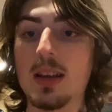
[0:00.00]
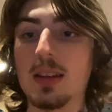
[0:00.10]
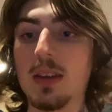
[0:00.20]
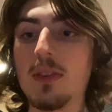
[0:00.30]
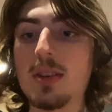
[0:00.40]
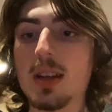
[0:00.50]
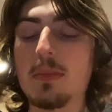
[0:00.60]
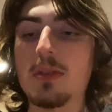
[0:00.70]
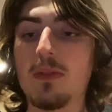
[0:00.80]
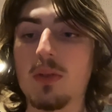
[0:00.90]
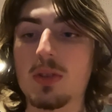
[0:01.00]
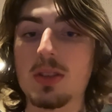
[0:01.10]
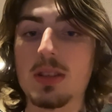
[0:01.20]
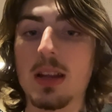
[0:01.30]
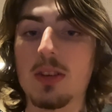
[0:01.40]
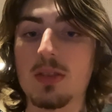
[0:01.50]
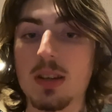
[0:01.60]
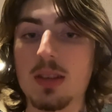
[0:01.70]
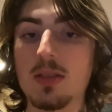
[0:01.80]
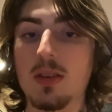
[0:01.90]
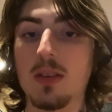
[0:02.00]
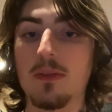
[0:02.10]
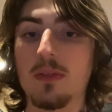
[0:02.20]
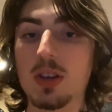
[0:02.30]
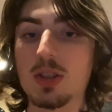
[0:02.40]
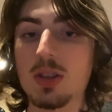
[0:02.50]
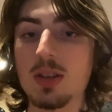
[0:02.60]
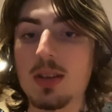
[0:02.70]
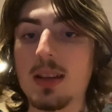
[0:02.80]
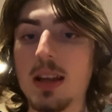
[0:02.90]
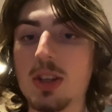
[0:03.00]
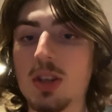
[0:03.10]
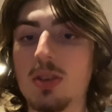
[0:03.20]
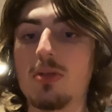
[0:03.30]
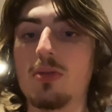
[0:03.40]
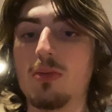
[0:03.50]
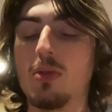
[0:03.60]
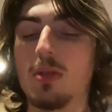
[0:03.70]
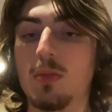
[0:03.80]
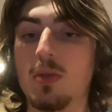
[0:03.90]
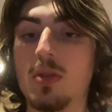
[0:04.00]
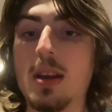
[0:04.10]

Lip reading: Different types of forces that exist are friction, tension, normal,